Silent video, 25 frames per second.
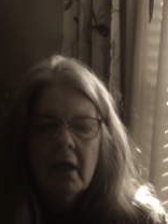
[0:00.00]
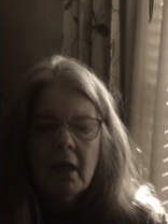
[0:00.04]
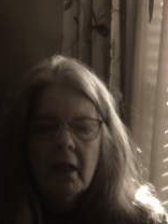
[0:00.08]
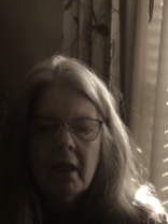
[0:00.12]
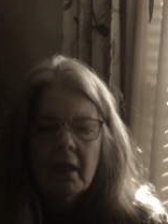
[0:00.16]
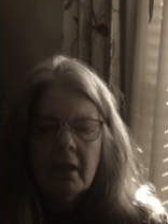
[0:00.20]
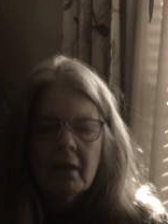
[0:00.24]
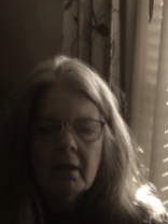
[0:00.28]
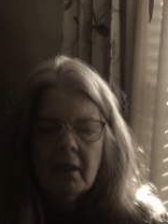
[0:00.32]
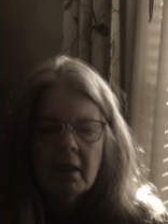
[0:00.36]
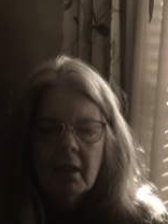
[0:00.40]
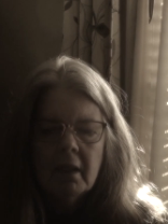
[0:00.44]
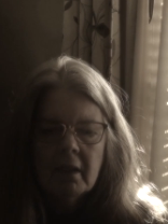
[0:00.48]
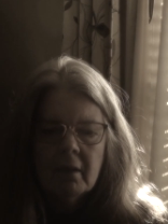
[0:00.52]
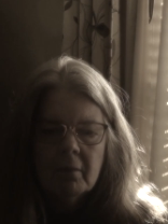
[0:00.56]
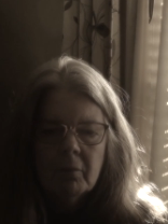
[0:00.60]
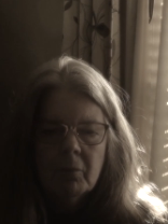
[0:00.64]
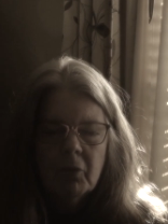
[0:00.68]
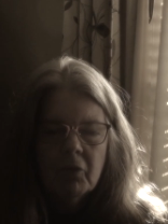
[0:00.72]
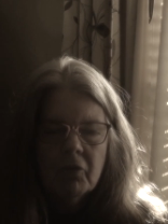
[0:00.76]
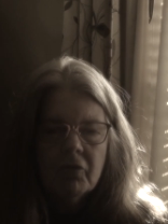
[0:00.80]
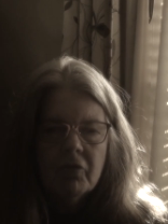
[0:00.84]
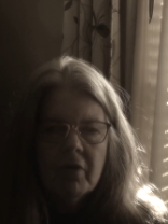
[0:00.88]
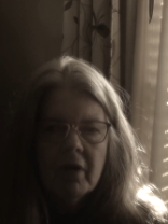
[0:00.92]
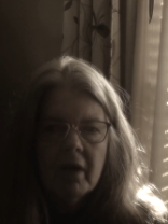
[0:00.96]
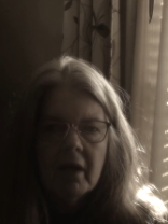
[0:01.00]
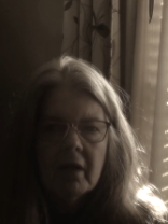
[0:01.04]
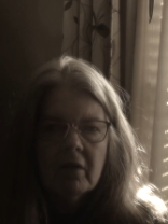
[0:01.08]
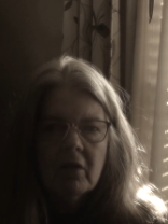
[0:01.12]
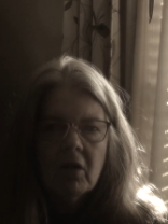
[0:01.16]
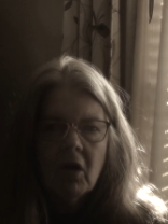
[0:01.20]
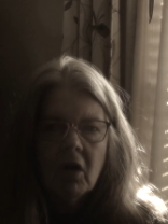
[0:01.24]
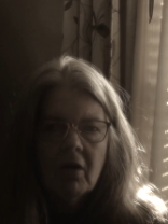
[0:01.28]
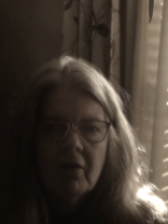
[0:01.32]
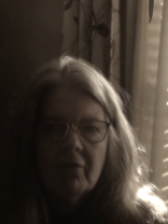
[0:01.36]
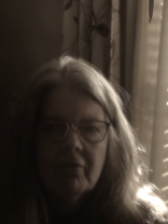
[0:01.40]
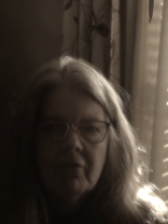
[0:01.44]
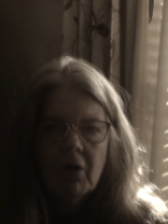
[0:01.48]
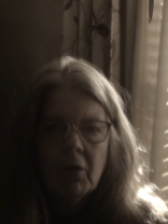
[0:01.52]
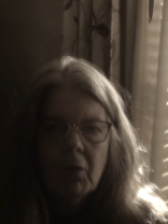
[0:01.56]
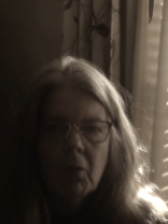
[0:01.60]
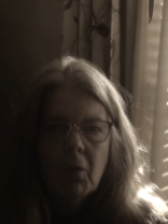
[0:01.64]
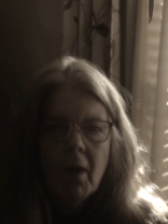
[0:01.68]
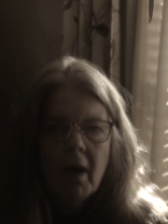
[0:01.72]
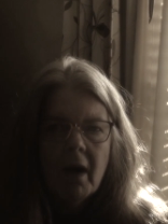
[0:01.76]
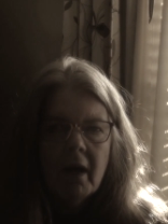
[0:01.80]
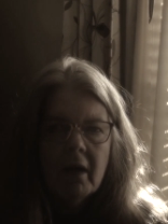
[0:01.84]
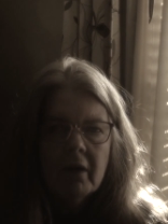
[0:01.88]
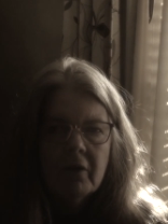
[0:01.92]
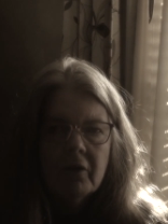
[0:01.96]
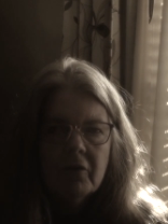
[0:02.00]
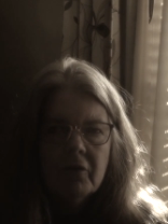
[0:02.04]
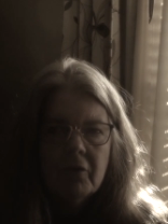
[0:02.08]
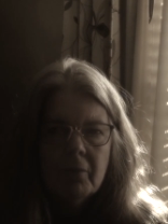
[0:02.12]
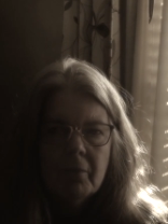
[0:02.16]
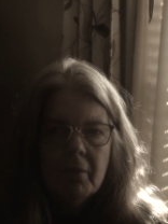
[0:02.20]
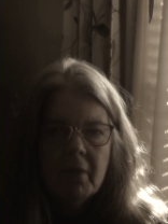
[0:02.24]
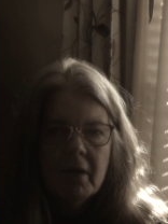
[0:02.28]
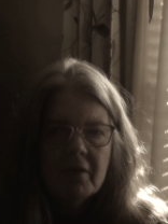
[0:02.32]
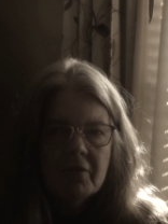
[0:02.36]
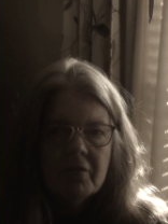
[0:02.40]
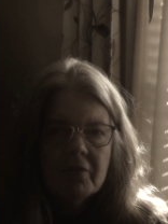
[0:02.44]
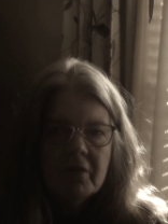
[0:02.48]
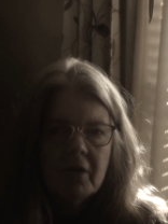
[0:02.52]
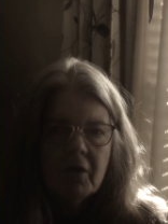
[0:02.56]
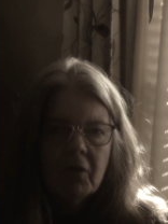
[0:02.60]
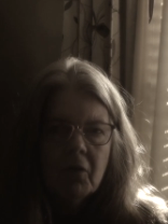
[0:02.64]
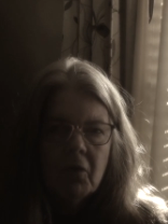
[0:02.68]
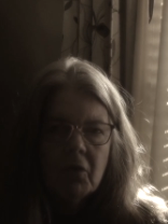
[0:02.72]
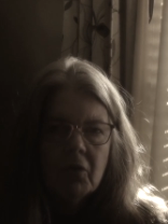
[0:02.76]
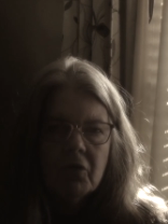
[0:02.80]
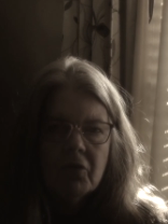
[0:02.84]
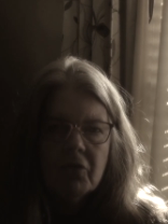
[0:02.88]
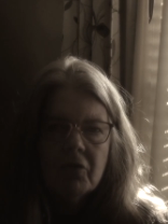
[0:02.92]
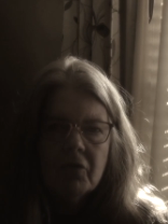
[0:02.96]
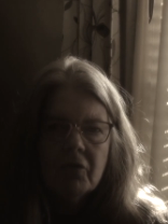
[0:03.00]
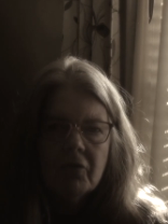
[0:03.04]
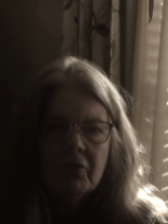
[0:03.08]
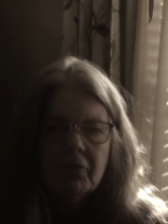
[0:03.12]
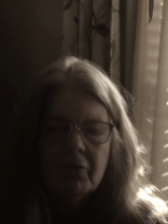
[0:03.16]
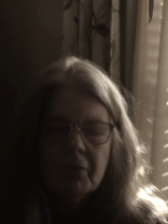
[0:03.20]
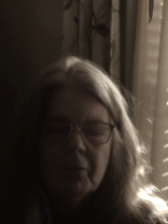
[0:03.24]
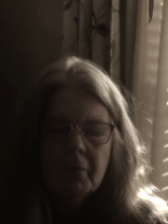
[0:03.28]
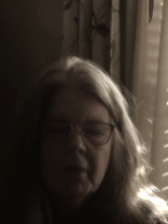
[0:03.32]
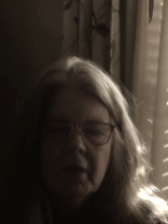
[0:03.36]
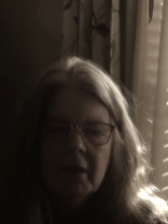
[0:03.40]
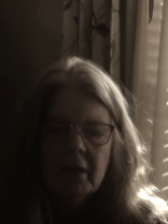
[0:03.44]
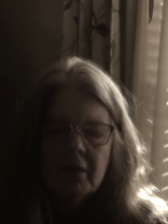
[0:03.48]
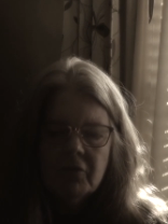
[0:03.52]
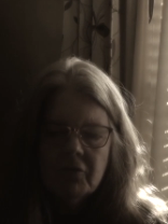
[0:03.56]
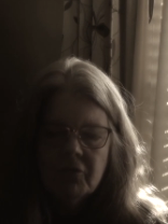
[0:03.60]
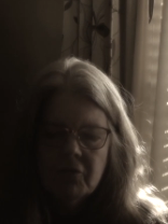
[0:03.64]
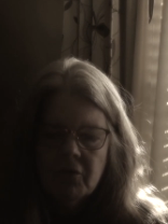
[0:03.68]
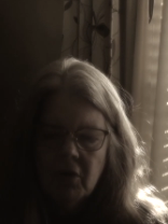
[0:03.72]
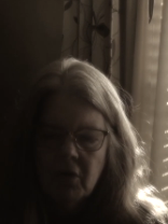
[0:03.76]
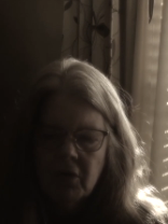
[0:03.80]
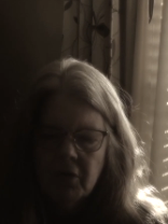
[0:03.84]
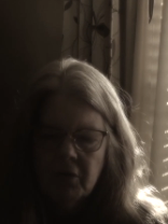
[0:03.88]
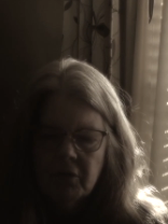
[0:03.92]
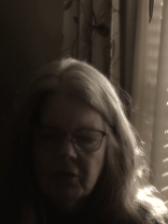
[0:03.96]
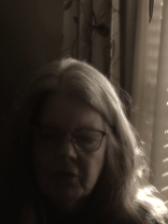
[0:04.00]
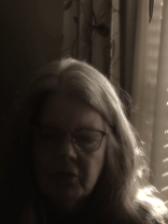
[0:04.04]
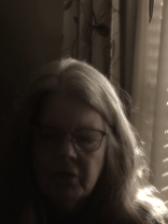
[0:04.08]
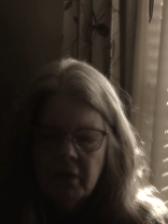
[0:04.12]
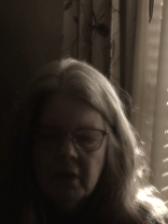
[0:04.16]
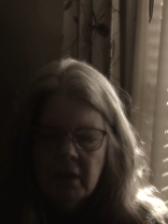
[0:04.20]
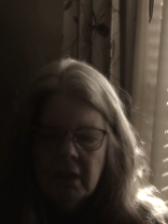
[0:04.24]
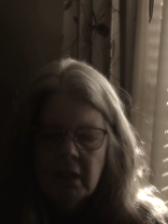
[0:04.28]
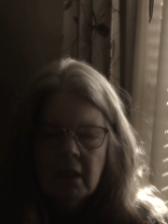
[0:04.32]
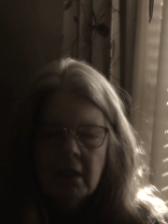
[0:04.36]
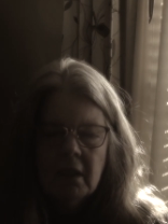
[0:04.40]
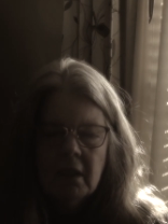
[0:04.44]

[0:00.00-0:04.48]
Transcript: and protect all of our wild and domestic horses from being slaughtered.